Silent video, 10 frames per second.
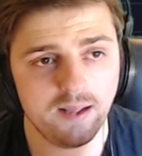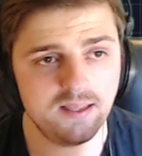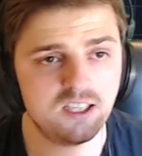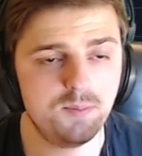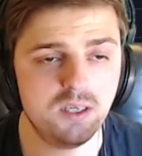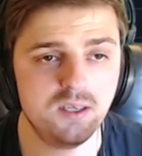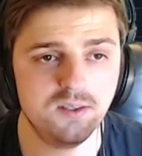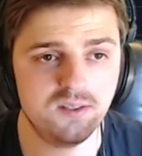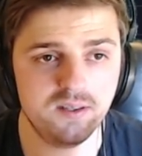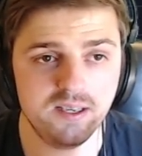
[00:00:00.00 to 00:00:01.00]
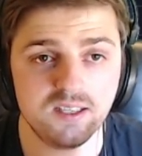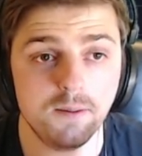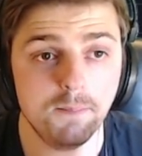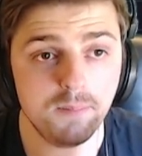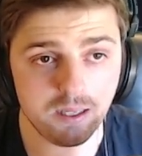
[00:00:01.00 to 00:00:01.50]
that's because there's
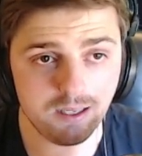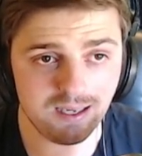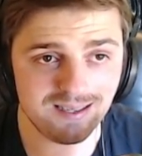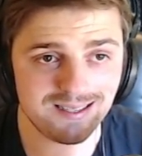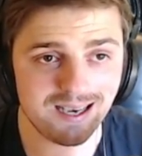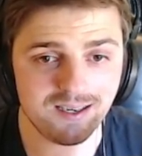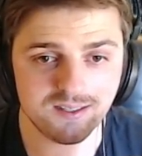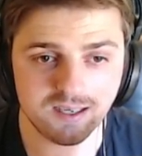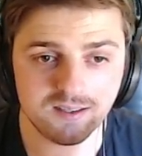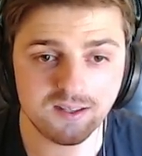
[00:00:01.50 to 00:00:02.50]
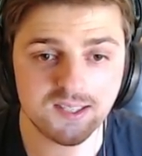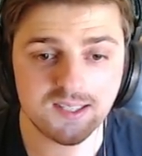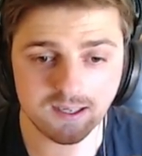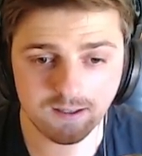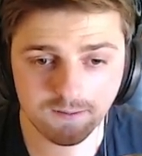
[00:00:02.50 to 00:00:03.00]
a million indicators under the
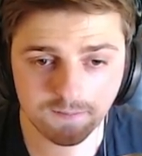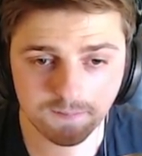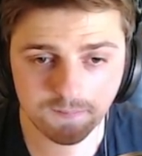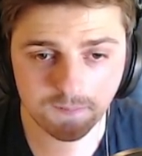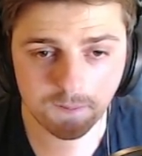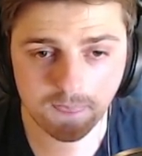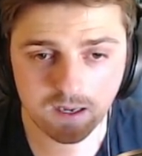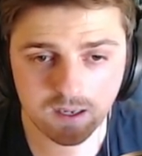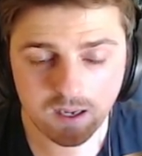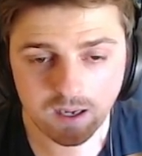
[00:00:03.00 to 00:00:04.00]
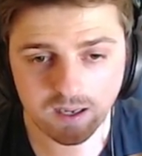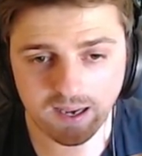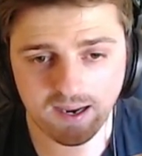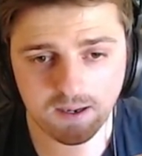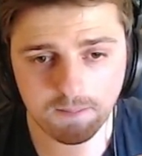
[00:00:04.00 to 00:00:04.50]
sun,
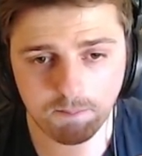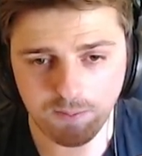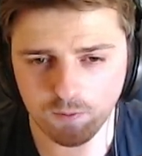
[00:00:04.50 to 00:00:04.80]
and people